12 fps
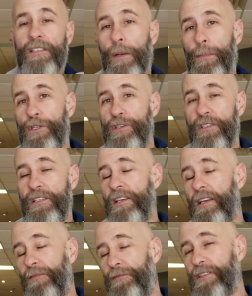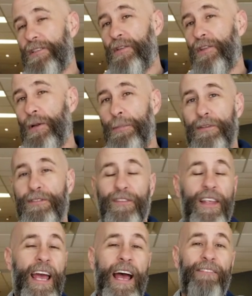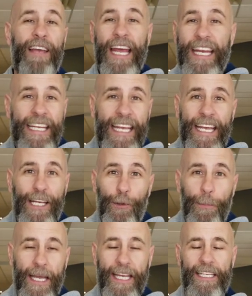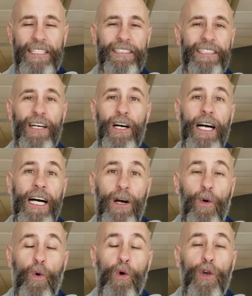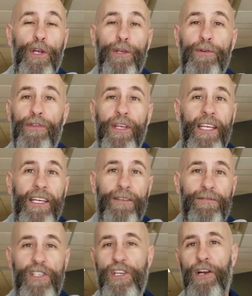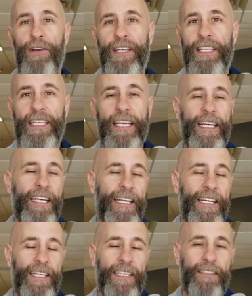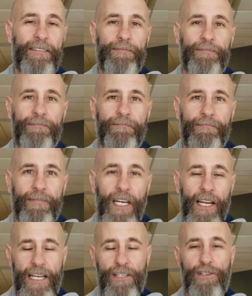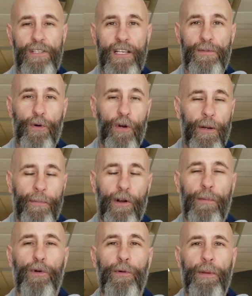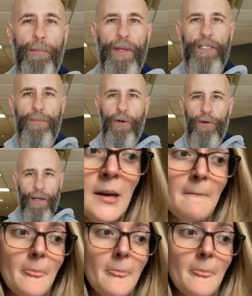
someone should see a physiotherapist if they have any ache or pain, or you're thinking of starting an exercise program or a movement-based program.